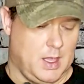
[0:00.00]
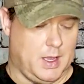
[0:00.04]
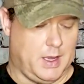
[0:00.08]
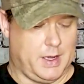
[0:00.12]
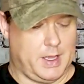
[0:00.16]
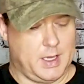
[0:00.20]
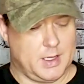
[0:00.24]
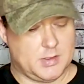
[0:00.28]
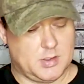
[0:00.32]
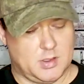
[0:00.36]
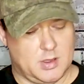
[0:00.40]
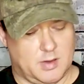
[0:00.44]

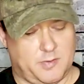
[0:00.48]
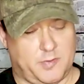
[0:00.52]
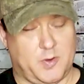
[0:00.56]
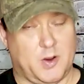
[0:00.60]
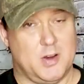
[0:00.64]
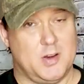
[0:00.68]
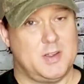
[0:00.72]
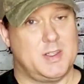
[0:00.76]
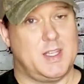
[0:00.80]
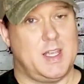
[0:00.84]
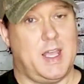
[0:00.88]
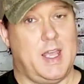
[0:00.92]
And actually the
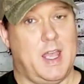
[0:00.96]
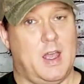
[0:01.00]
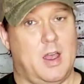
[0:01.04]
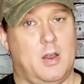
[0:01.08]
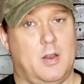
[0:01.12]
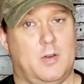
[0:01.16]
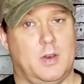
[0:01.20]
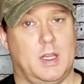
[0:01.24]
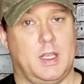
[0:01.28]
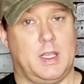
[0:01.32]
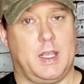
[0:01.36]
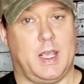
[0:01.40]
first day
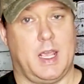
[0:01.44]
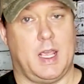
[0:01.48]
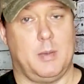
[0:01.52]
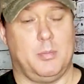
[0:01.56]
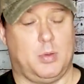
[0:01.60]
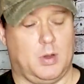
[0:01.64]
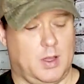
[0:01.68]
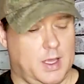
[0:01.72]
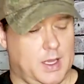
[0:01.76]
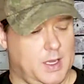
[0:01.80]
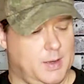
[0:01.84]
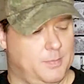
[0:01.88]
out in
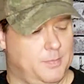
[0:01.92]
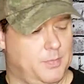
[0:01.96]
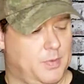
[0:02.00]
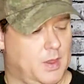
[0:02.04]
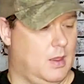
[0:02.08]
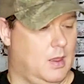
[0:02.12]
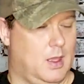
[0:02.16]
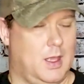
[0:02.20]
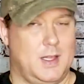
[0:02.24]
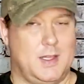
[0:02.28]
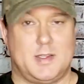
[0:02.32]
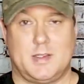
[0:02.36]
gameplay,
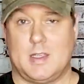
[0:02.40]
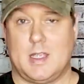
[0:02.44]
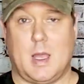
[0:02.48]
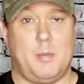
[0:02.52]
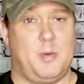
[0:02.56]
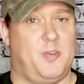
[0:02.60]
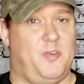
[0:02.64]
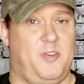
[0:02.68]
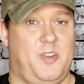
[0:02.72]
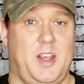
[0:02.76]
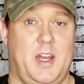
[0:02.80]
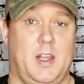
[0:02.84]
it
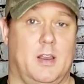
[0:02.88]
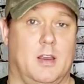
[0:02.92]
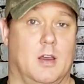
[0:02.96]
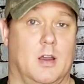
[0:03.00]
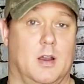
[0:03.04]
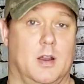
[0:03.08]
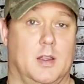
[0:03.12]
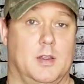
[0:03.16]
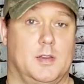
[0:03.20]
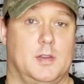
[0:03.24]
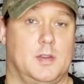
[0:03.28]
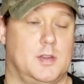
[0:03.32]
stopped feeding
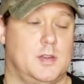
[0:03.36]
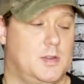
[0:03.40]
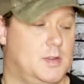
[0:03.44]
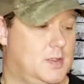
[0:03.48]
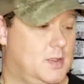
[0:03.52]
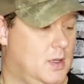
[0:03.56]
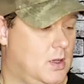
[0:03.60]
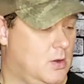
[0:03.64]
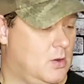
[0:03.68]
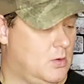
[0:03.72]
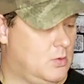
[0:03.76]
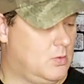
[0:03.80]
on us.
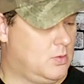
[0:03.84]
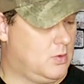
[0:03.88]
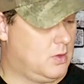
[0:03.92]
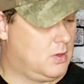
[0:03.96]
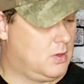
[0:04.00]
So